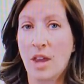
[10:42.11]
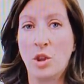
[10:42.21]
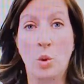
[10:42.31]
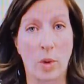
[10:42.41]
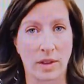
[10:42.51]

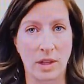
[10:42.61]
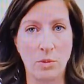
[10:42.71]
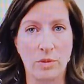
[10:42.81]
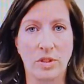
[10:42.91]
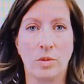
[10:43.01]
You quickly
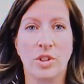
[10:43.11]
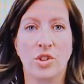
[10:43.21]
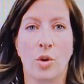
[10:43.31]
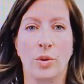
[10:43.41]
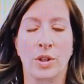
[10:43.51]
move to his
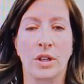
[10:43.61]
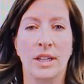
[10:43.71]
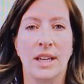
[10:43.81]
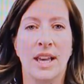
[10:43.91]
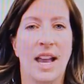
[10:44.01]
shoulder,
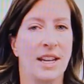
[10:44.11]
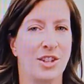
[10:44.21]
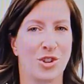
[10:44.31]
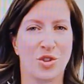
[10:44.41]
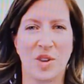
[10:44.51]
and he
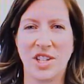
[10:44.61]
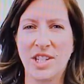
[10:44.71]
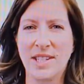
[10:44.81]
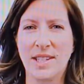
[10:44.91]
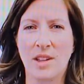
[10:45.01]

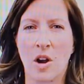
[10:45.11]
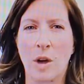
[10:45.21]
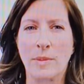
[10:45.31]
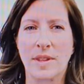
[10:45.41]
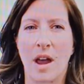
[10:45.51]
stretches his arms